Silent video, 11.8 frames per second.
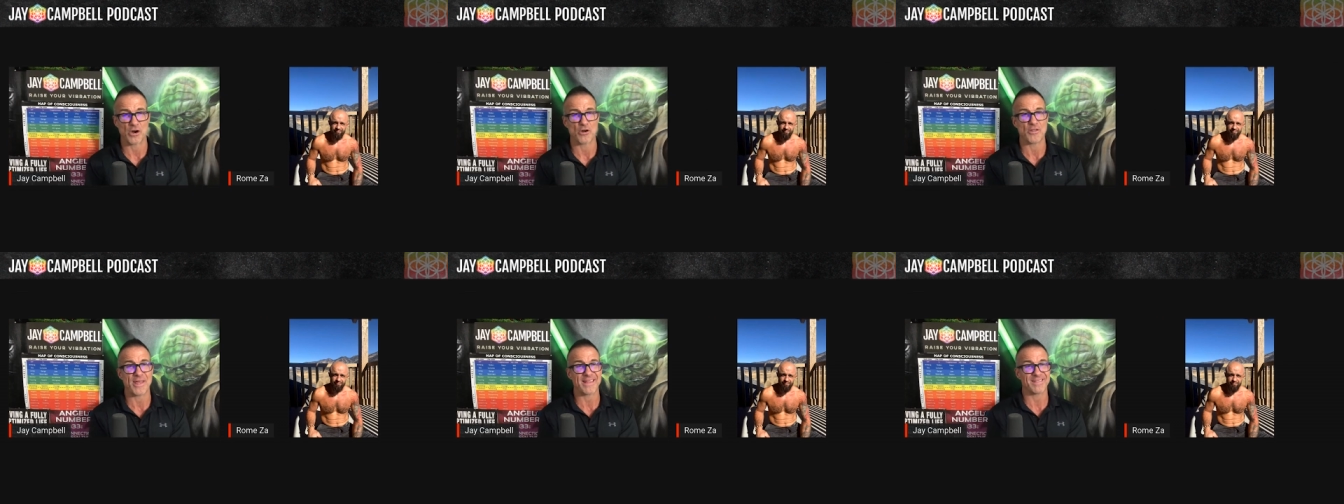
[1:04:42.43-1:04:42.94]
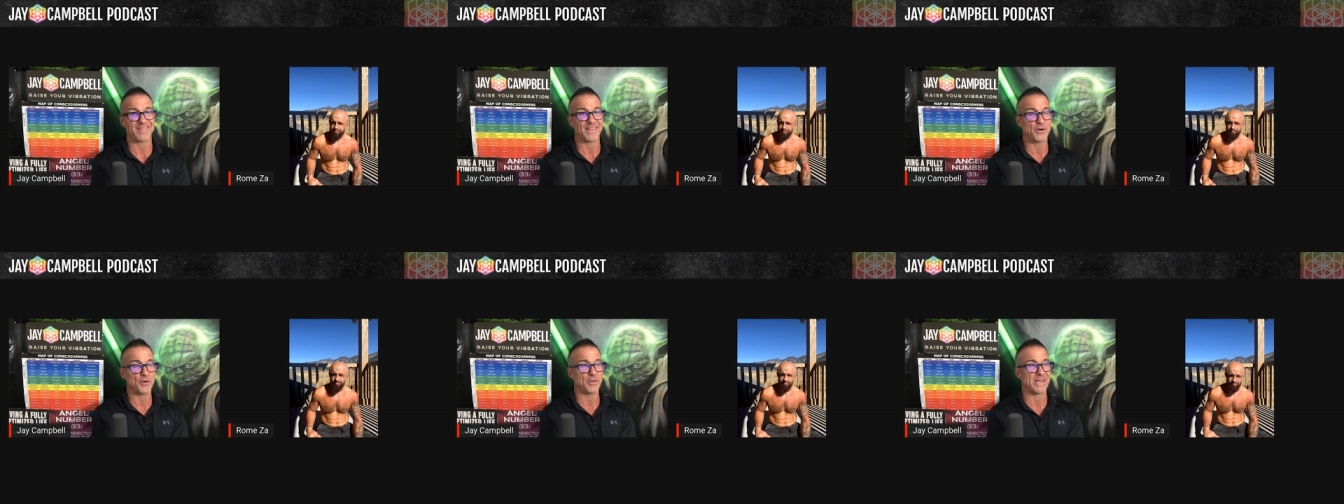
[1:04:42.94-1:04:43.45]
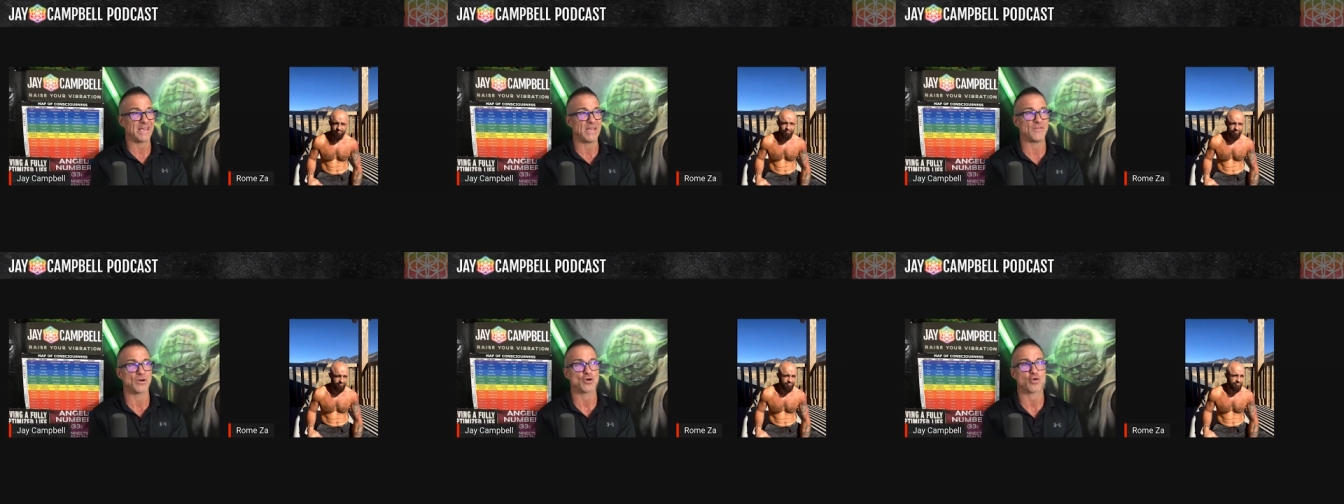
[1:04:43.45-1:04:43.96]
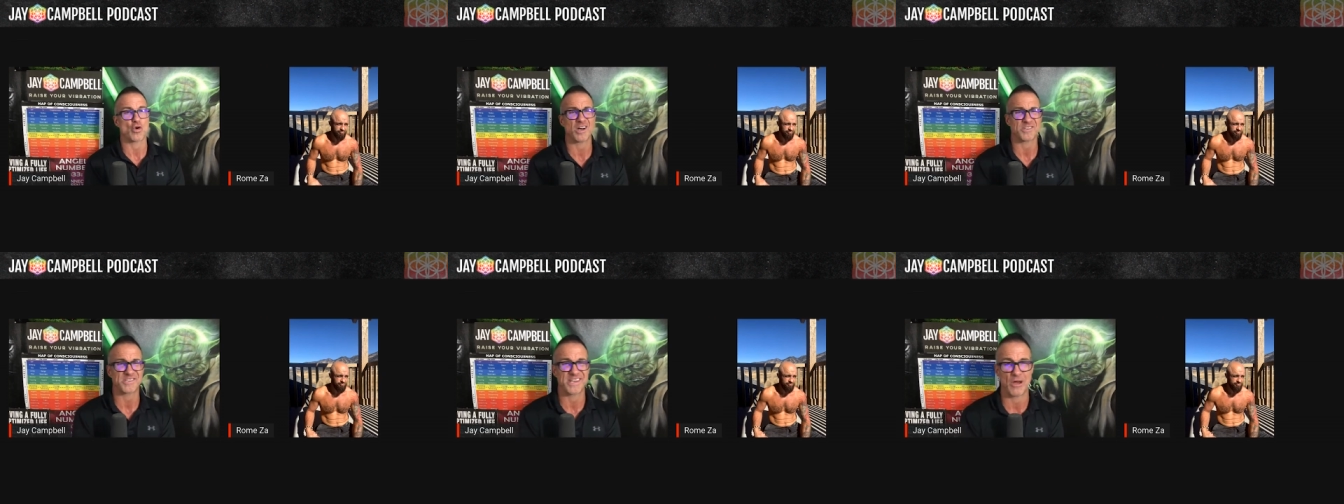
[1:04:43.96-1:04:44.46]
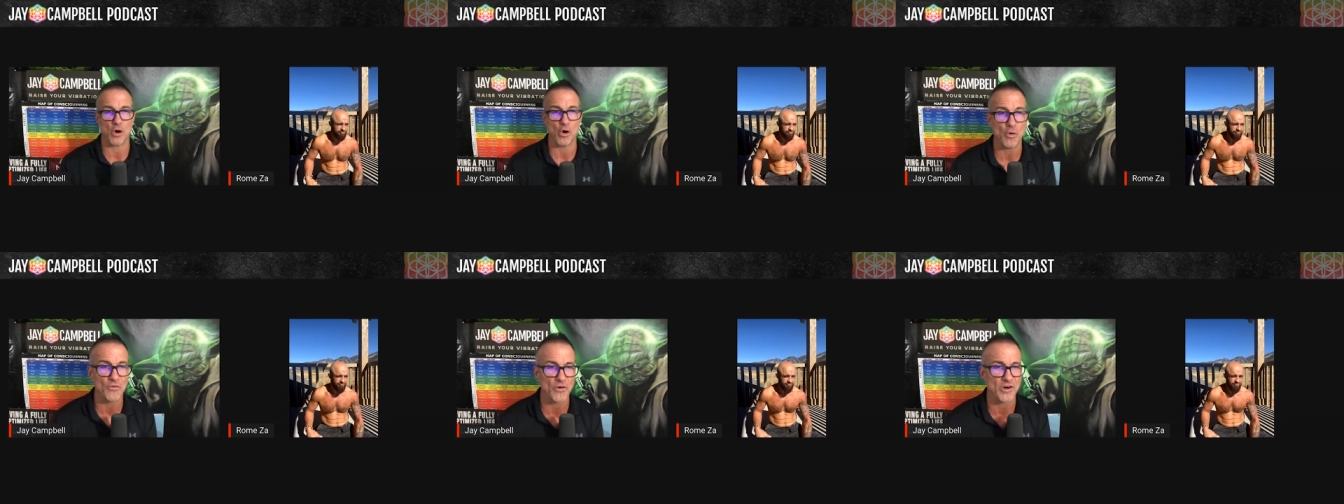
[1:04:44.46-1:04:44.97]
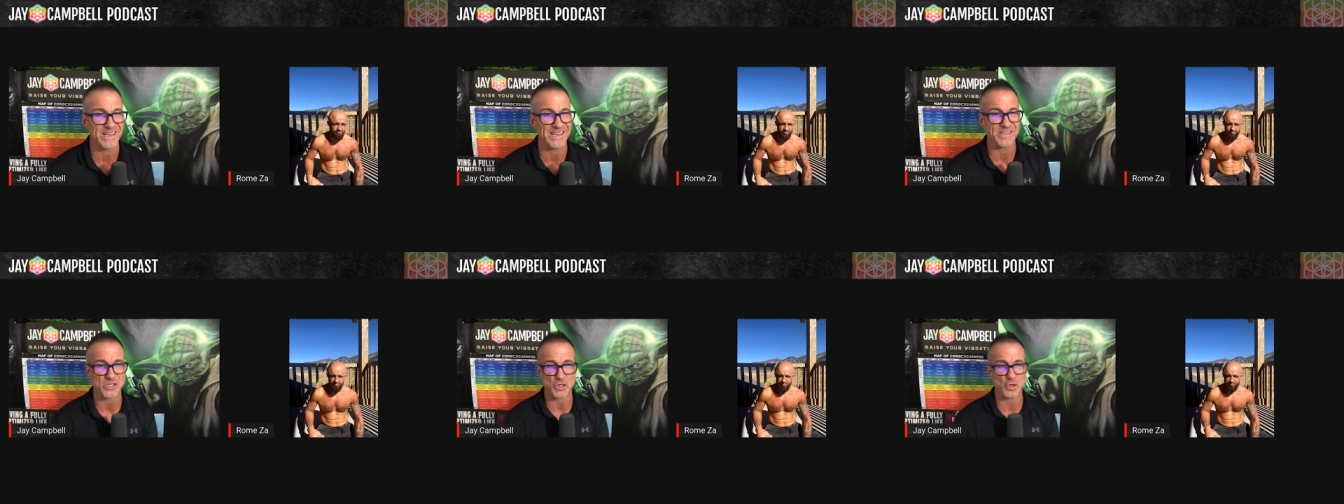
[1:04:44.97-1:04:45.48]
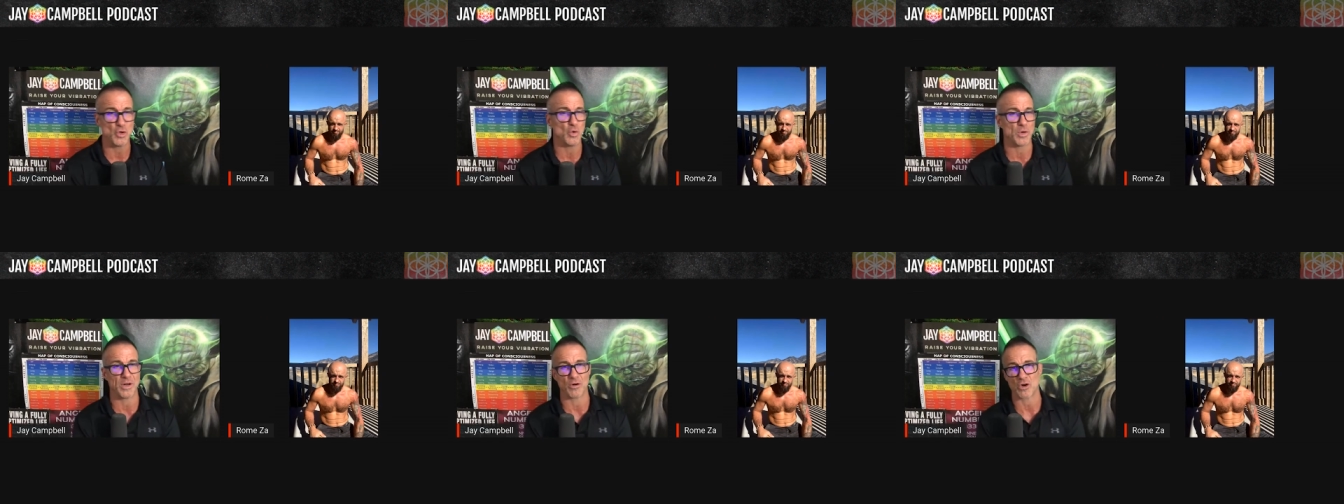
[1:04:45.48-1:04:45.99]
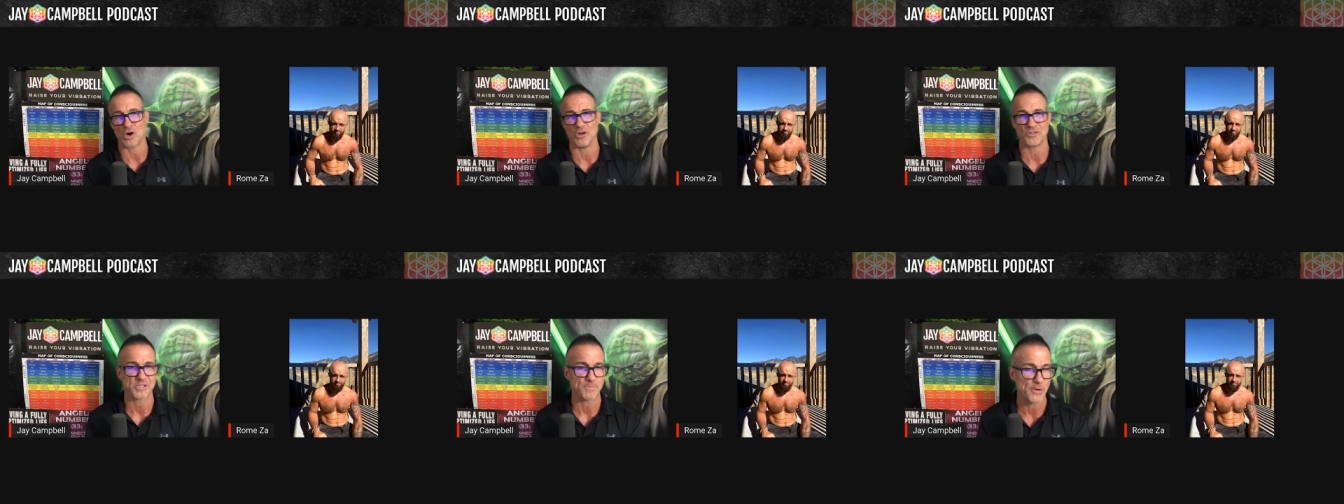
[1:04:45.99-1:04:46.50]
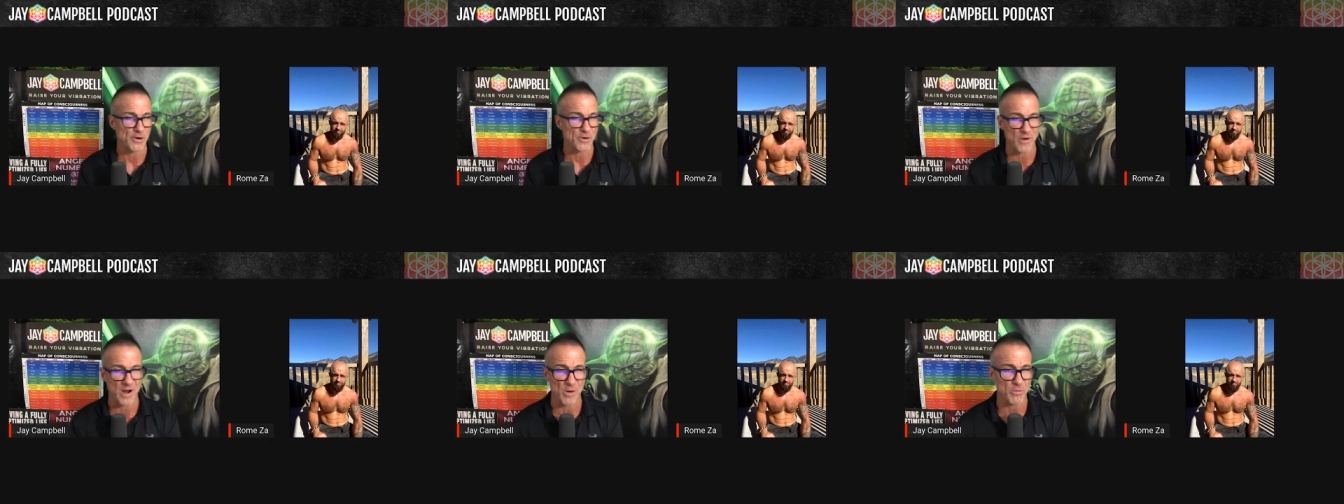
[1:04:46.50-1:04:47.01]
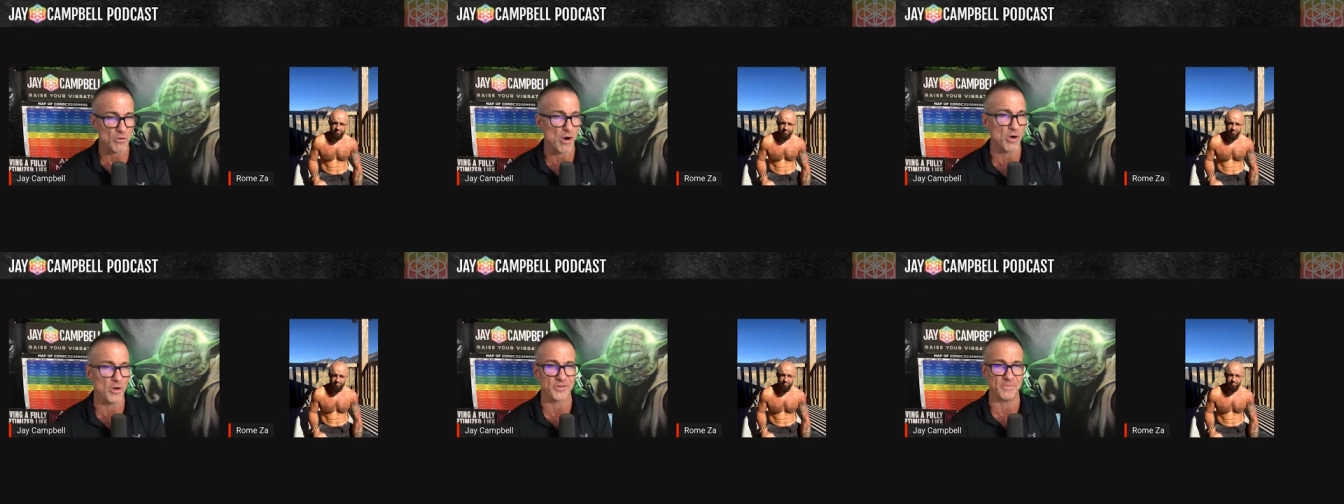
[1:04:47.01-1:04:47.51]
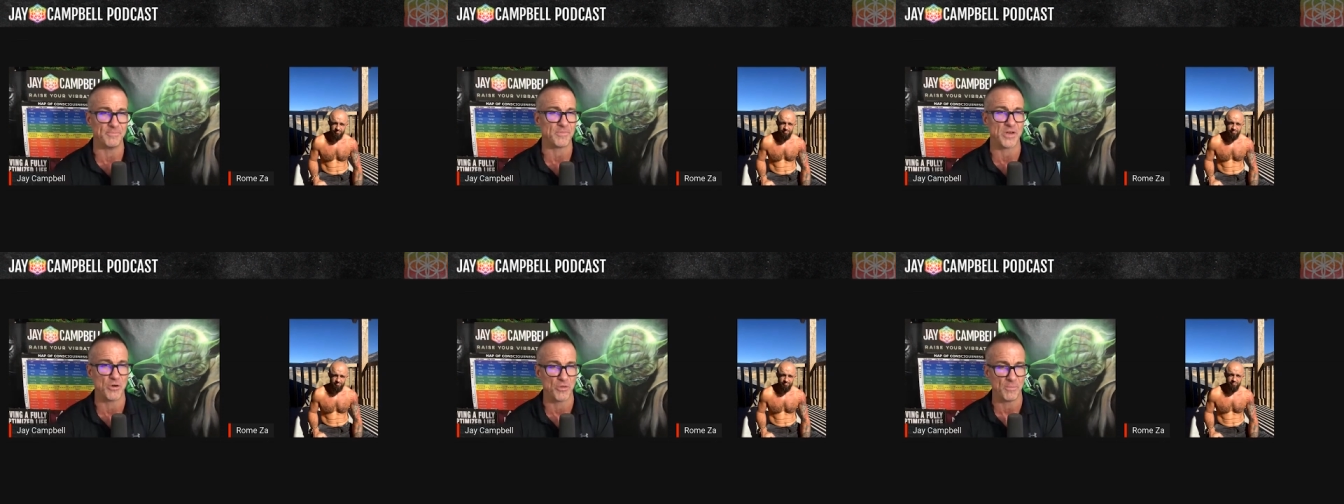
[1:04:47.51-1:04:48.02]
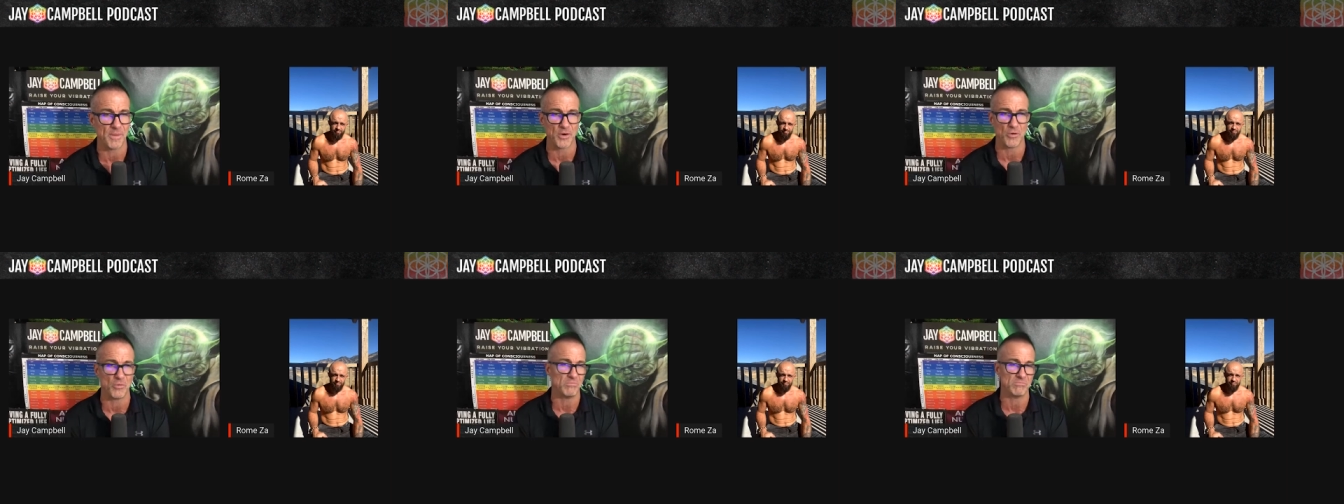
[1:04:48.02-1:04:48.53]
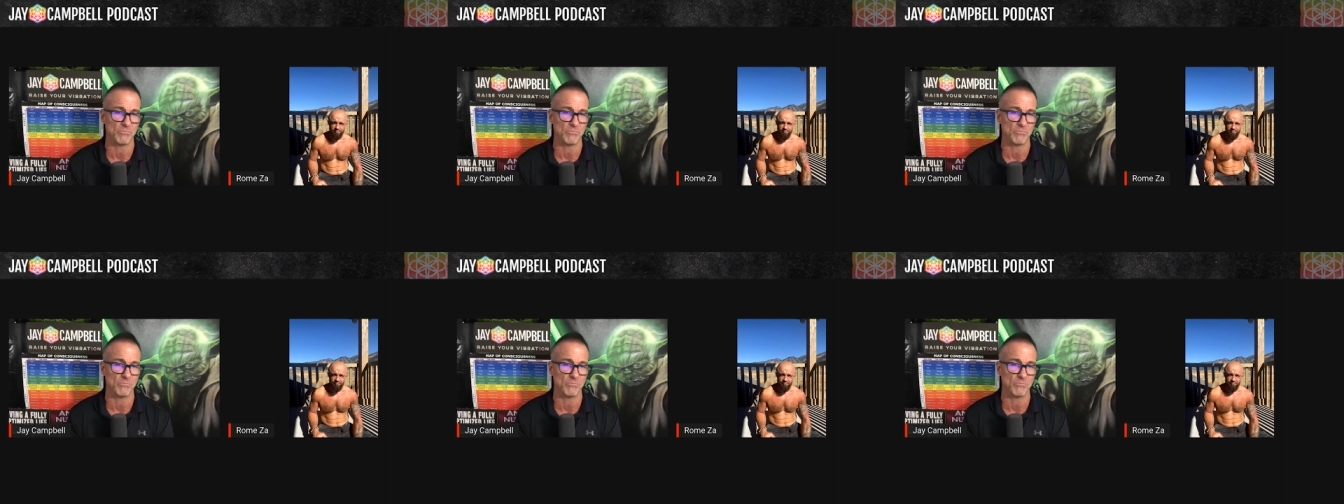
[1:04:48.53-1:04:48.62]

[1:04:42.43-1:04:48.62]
Are they literally even crossing over into, you know, call it the spirit realm, call it the, you know, the middle,